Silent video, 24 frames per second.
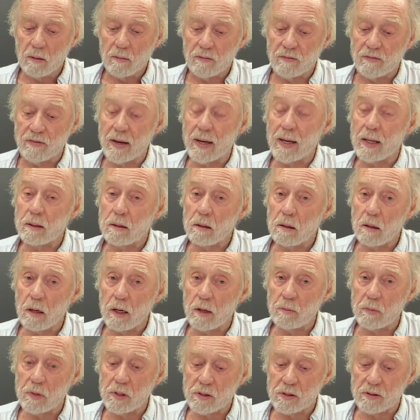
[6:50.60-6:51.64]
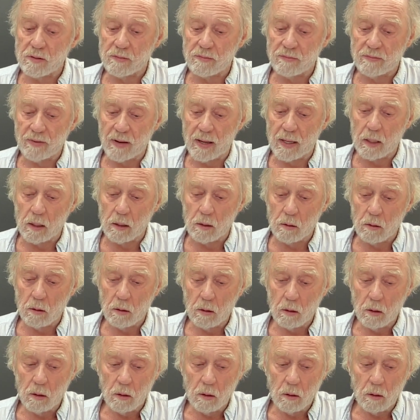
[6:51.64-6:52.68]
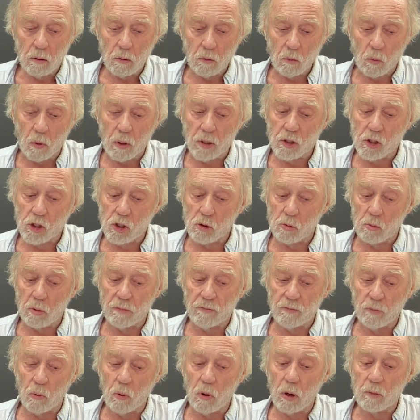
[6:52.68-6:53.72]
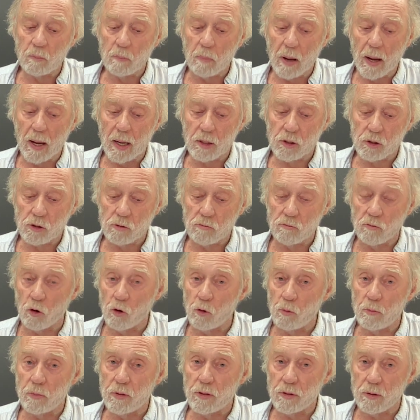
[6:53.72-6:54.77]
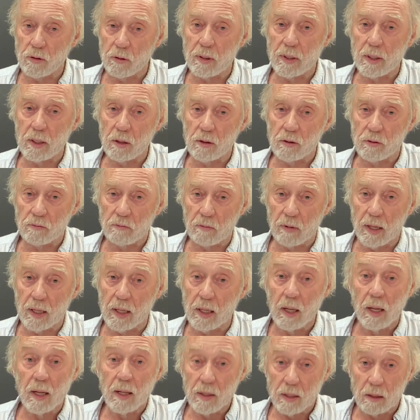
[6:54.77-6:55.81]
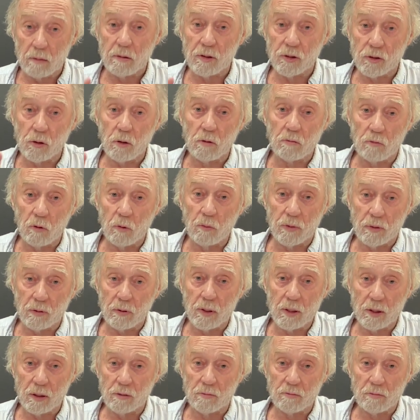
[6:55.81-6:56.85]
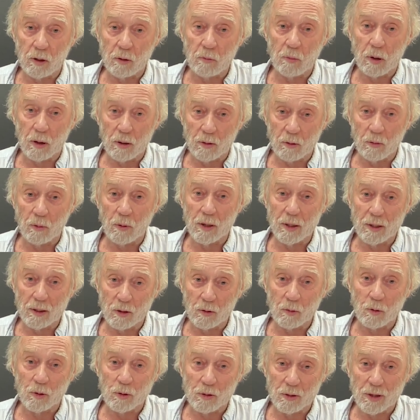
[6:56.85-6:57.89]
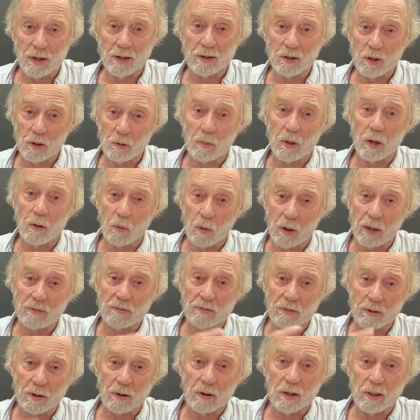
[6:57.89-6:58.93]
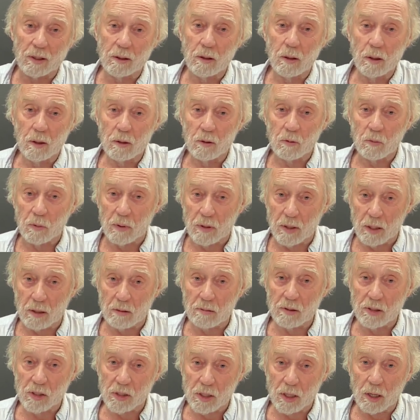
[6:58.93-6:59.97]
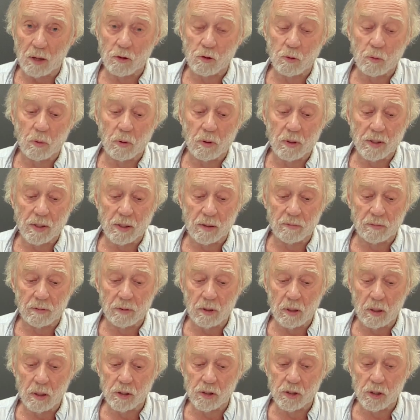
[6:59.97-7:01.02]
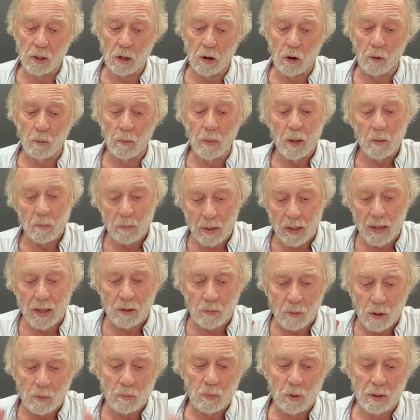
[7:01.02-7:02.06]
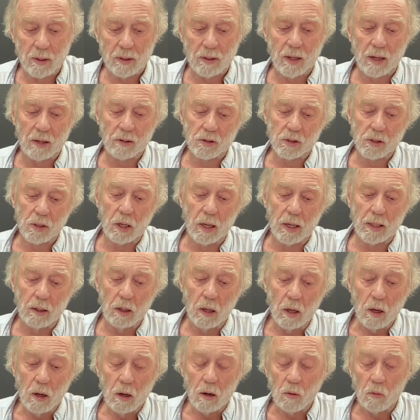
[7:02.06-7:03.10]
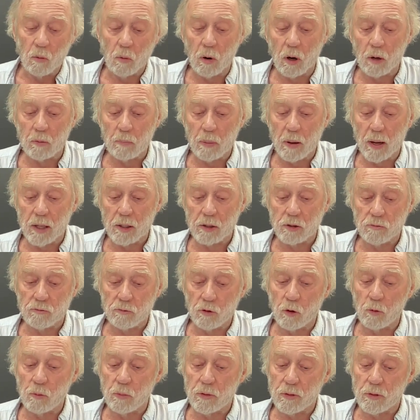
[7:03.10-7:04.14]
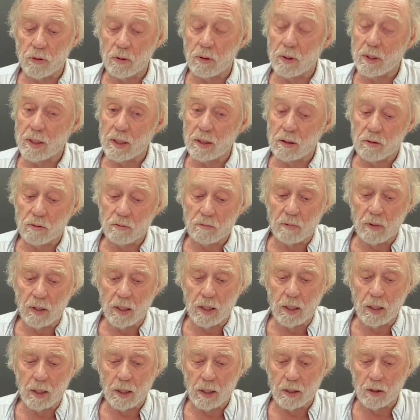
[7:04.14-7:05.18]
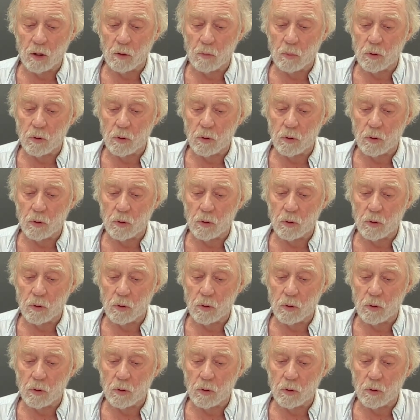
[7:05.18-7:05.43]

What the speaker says: Wertheimer's fate was to have walked past room 33. There is no room 33, by the way, in the Mozarteum. My wife and I were there in Salzburg several years ago. But anyway, putting that aside, walked past room 33 in the